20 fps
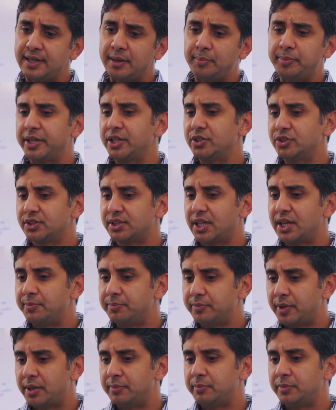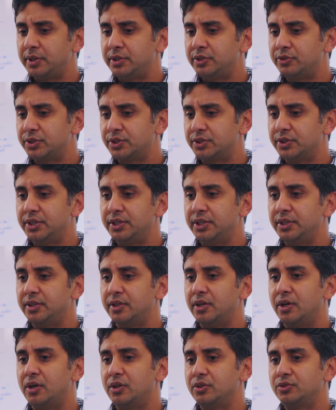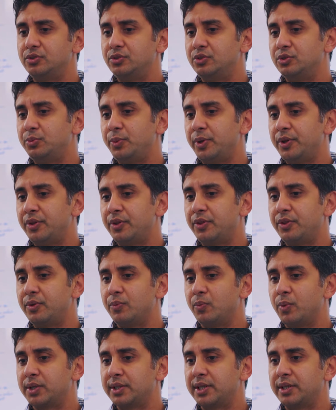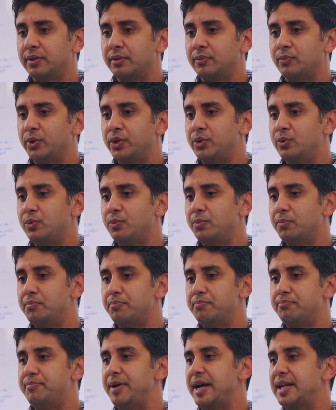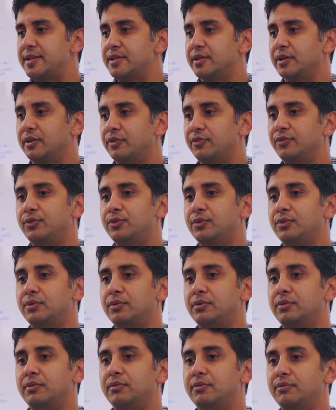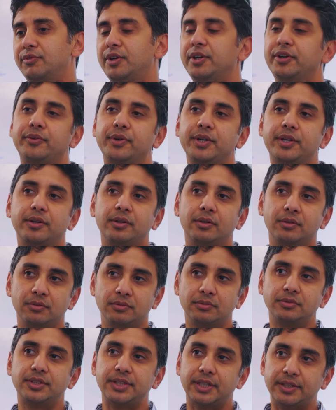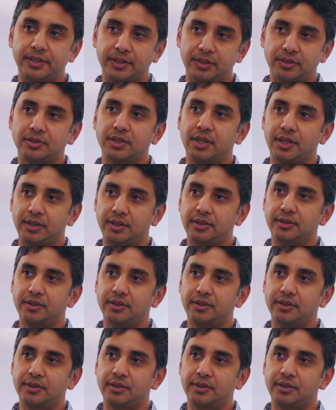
applications I'm interested in are to do with what can we do better for very critical settings like